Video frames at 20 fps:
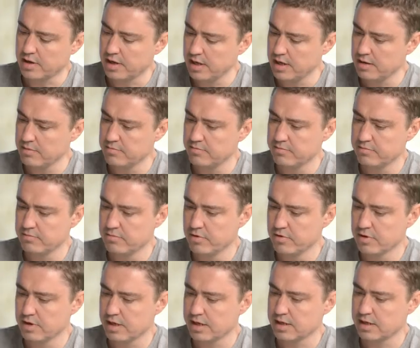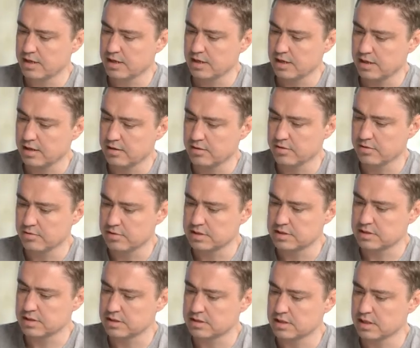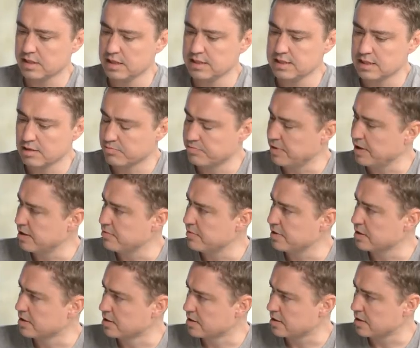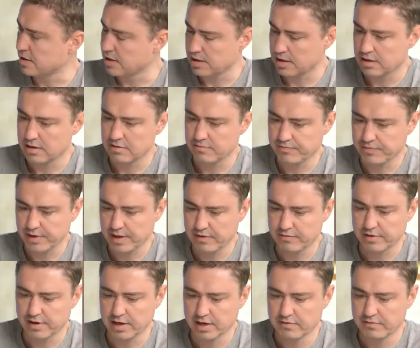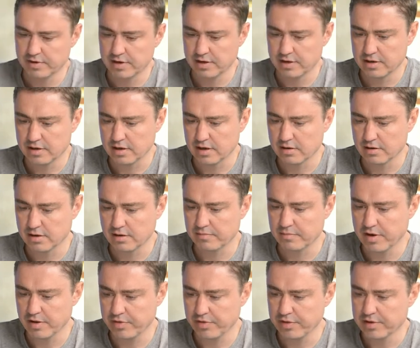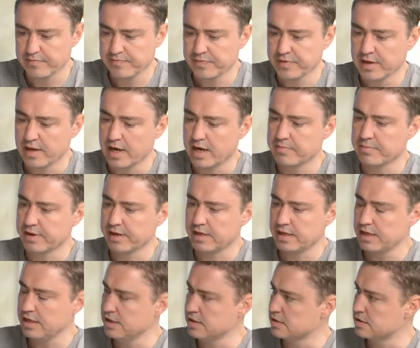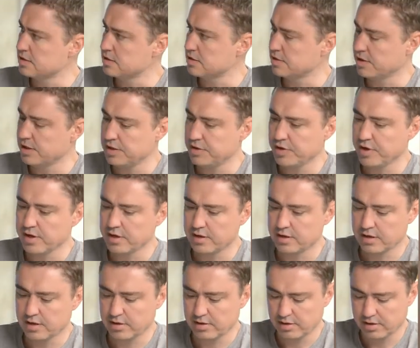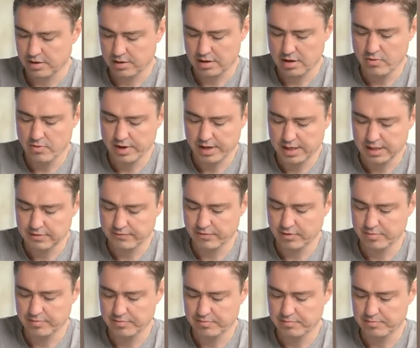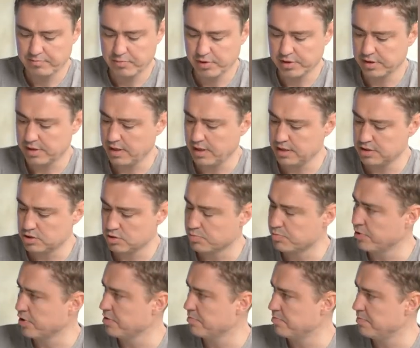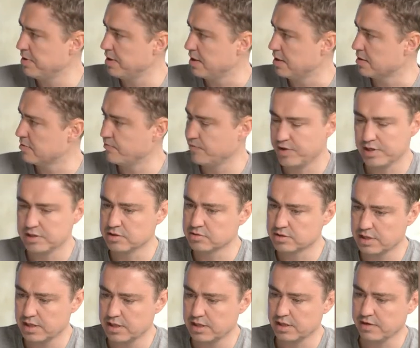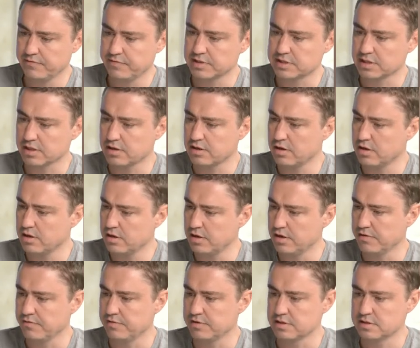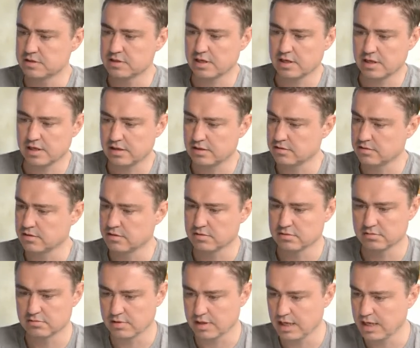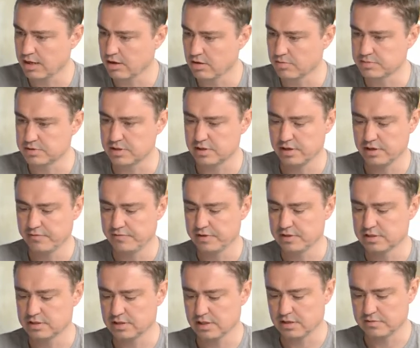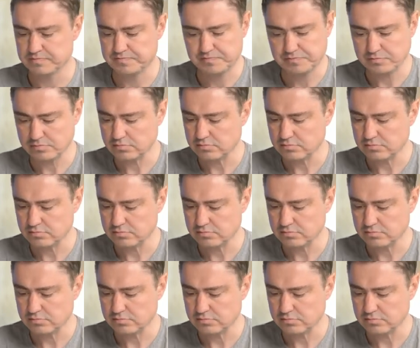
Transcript: I am more like uh, you know it's it's a leasing payment um, every every uh, month and my keys, they think like how I get from point A to point B. They don't care if it's a car, if it's a, uh, you know helicopter, if it's a, uh,